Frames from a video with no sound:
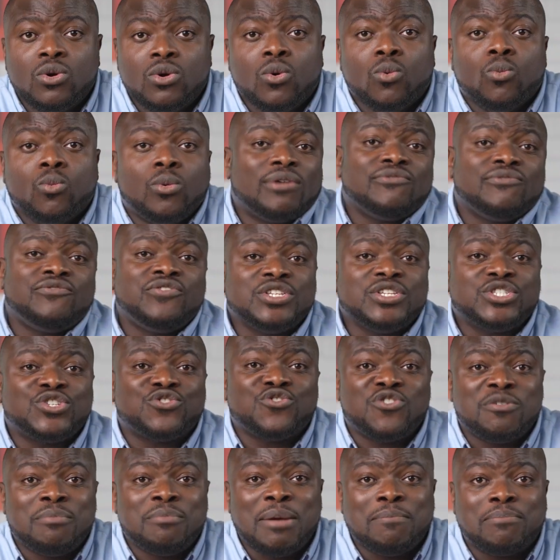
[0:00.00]
One thing to
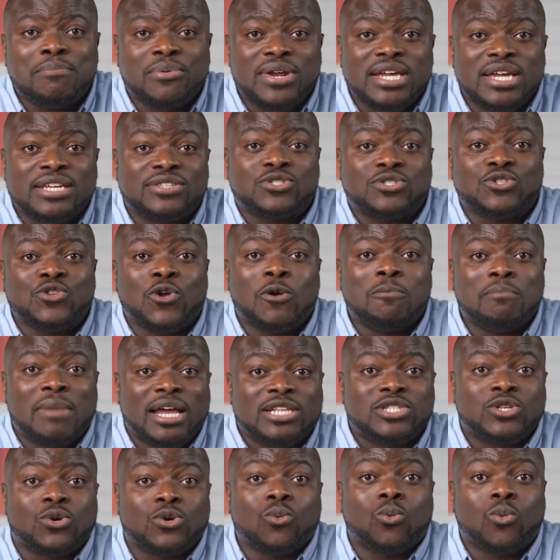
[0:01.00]
remember is no
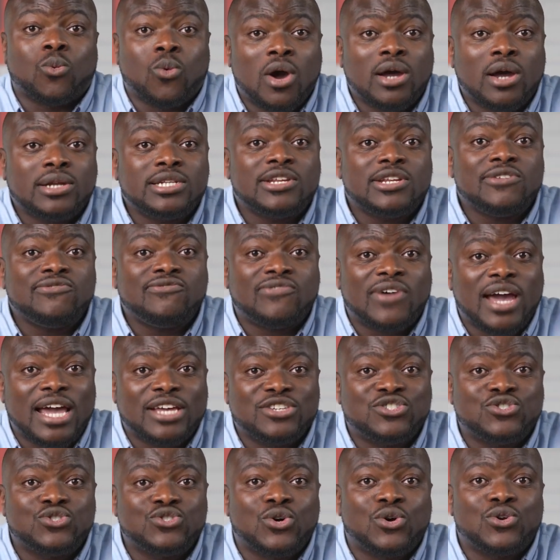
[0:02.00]
matter what
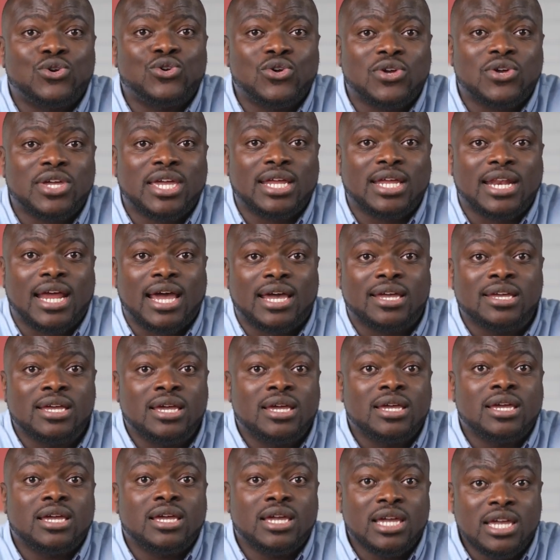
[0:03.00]
device you're looking at,
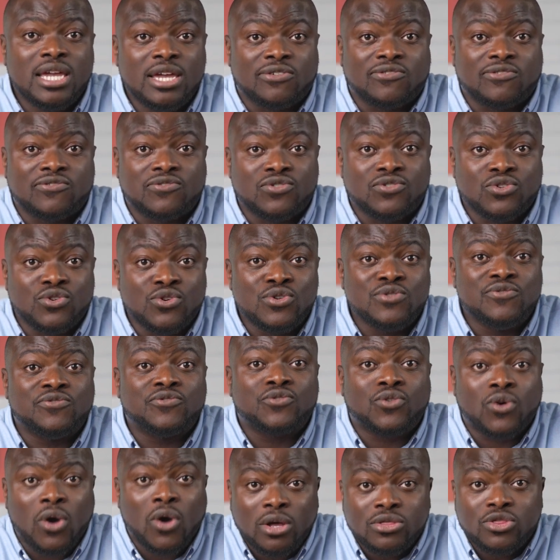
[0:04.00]
if you've
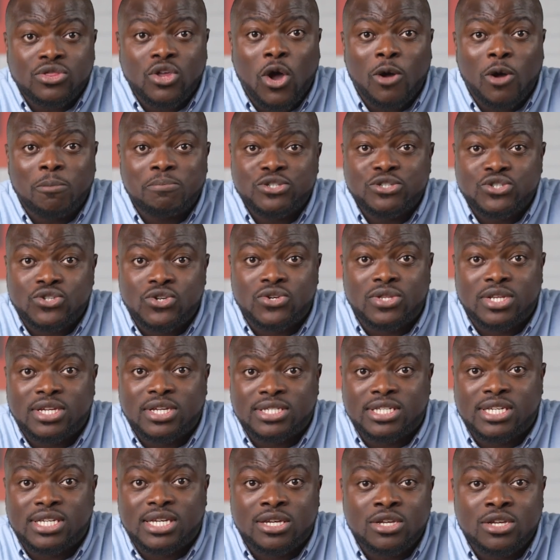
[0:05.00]
got the
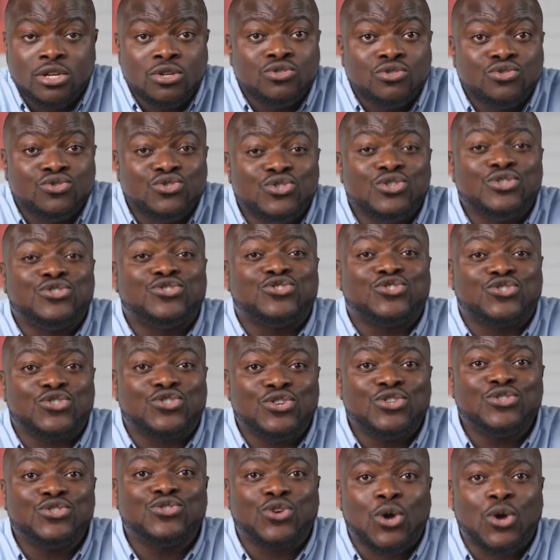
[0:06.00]
opportunity, you
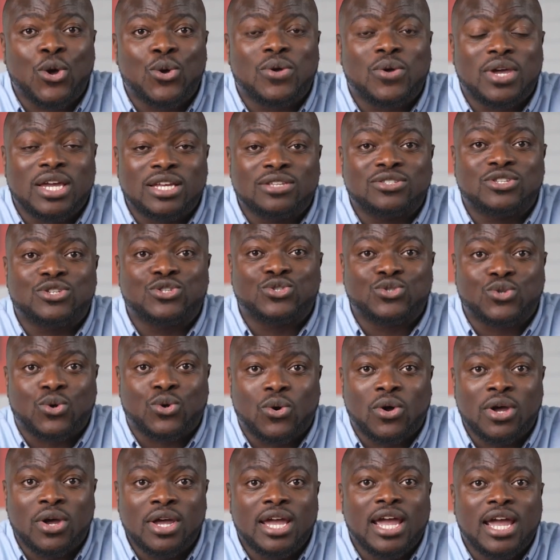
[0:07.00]
should go into
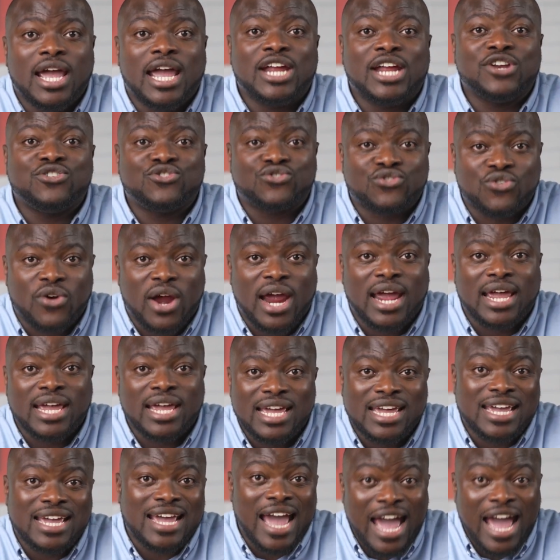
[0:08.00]
store and try
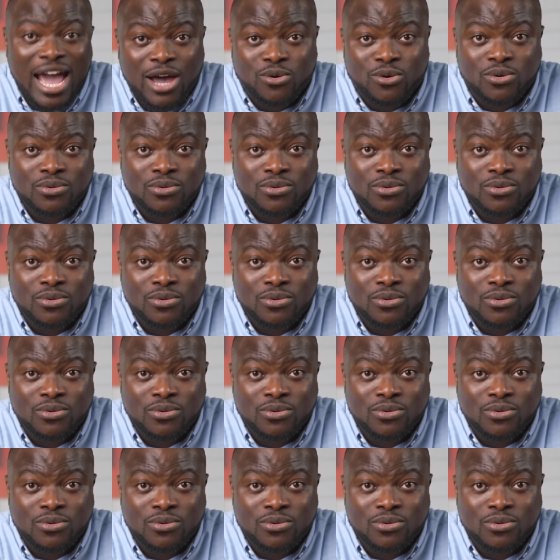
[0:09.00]
it out.